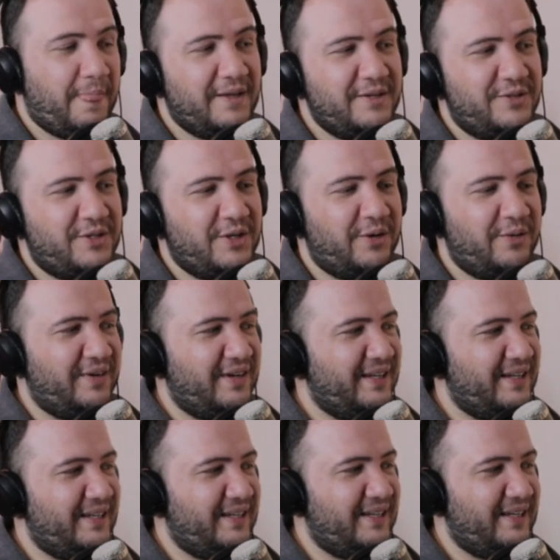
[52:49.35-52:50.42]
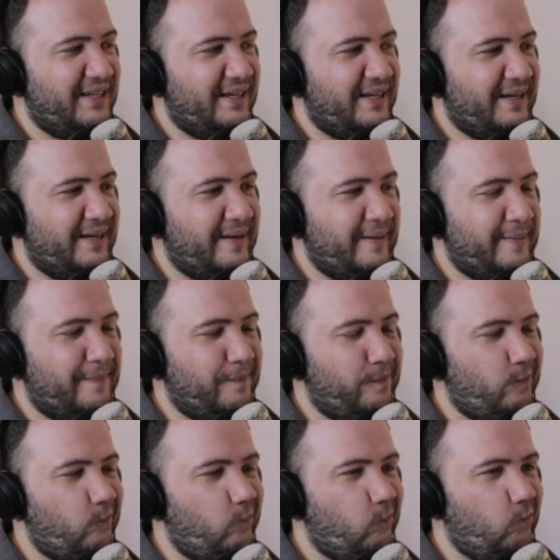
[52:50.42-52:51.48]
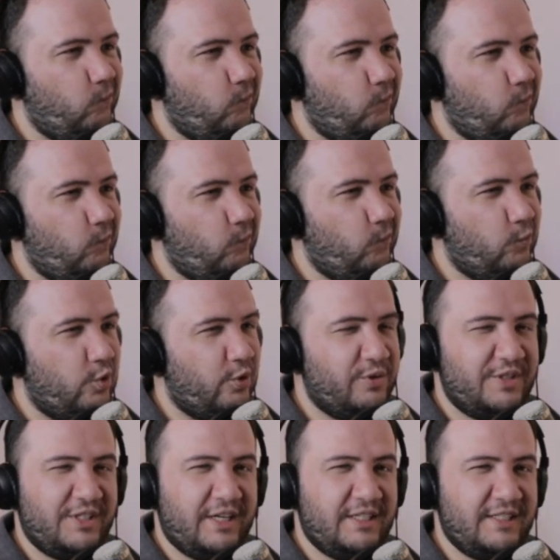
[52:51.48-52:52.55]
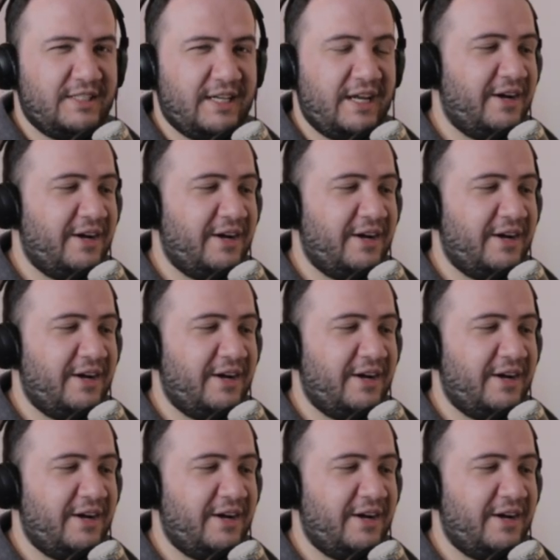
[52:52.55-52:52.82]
So, what was I gonna say?